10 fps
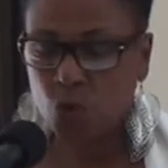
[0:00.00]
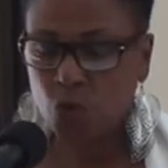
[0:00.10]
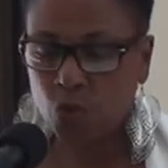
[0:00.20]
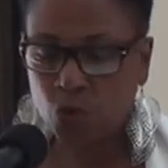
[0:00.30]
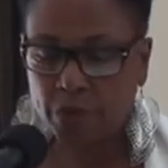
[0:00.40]

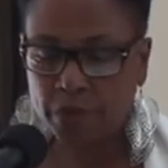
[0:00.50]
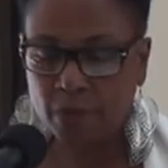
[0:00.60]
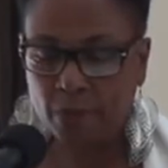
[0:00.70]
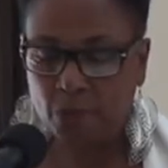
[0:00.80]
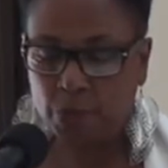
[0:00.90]
or on
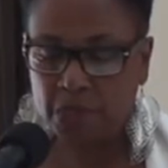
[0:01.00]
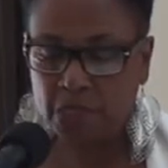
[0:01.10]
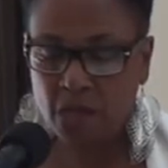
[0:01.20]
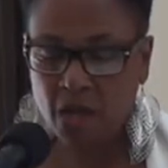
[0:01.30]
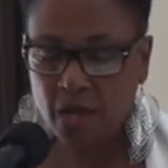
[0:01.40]
a
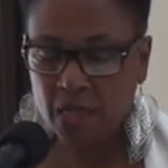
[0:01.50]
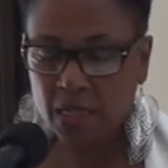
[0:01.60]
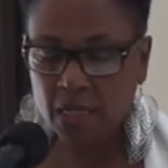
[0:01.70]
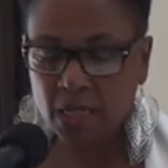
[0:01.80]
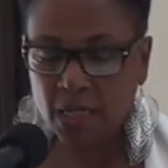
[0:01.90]
morning
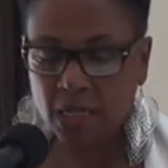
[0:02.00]
hike